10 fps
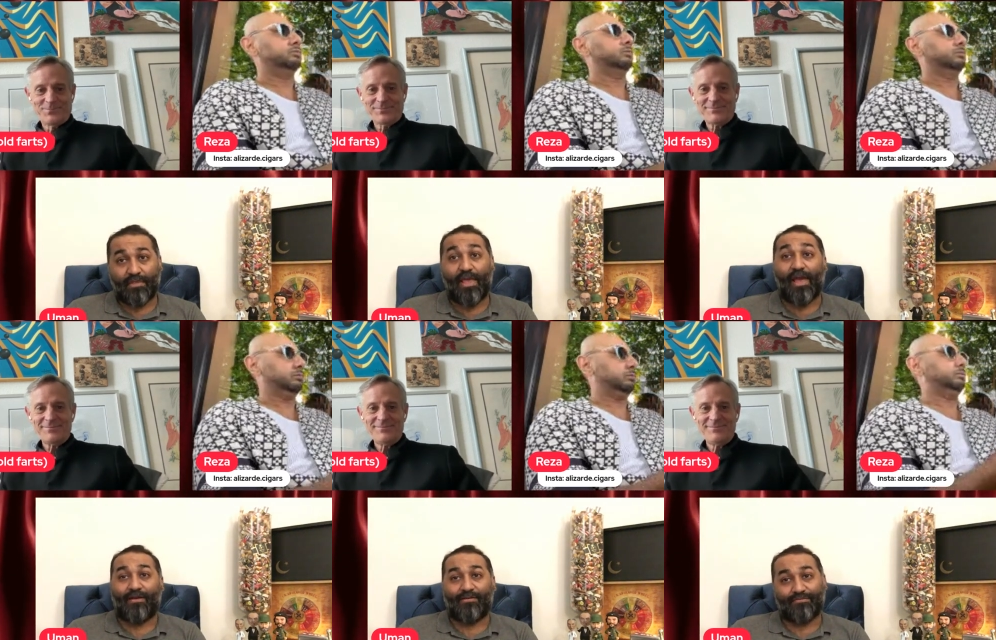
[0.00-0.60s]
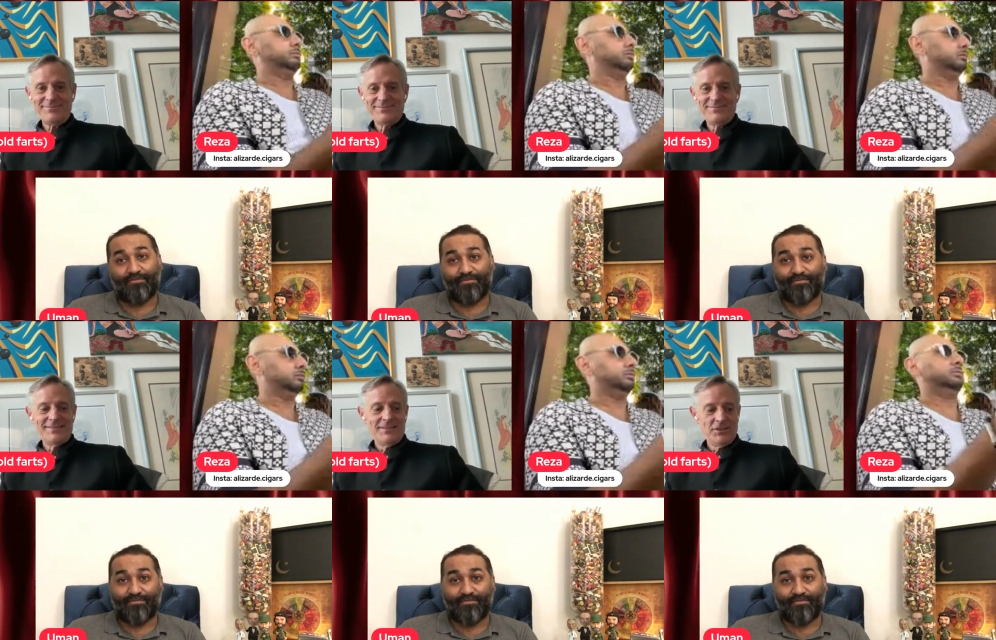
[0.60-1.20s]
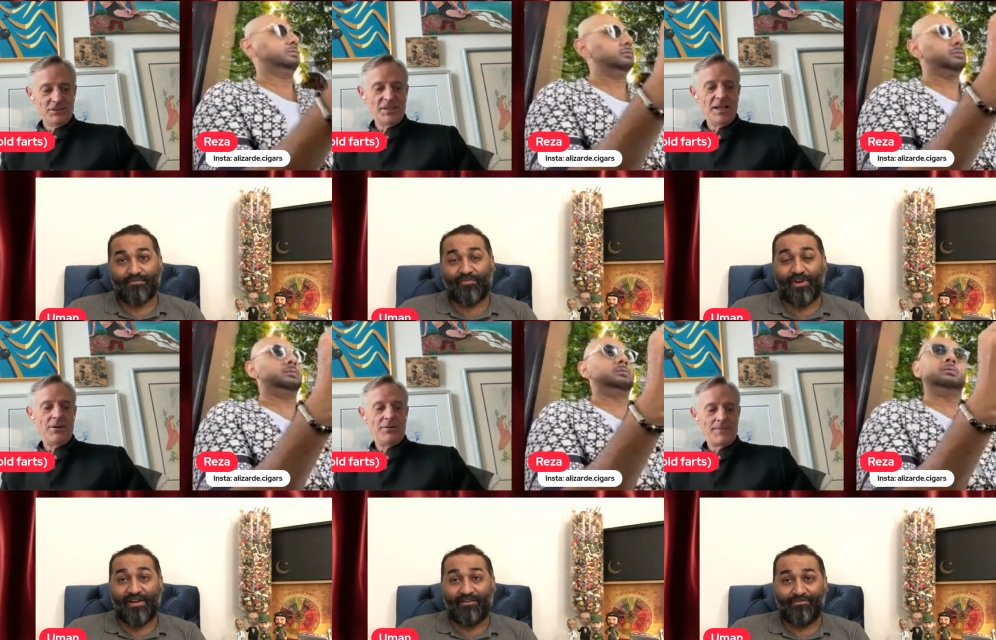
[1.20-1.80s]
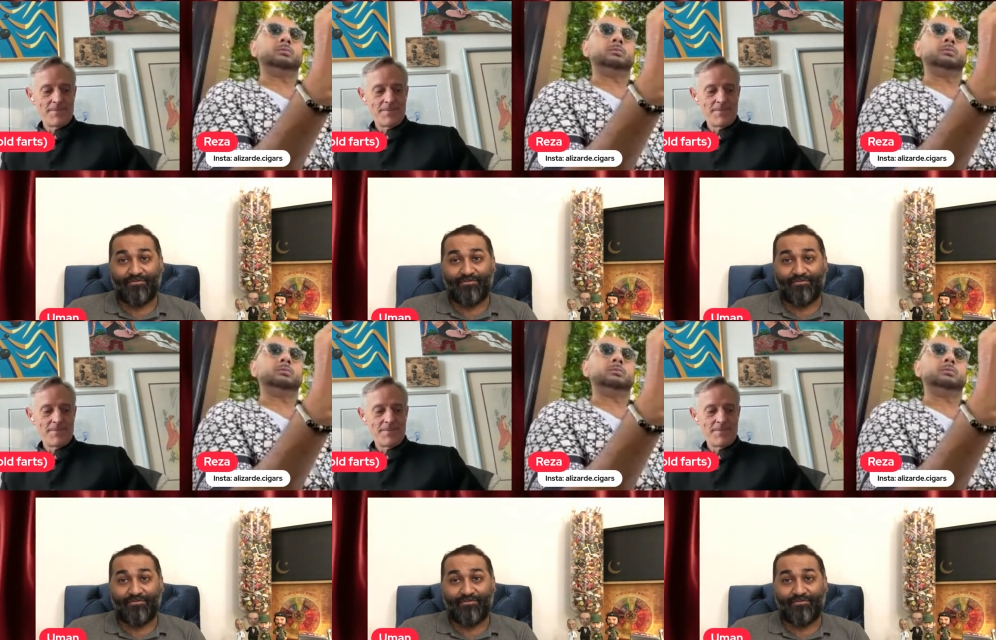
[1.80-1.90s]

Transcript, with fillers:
Speaker 1: Yeah. So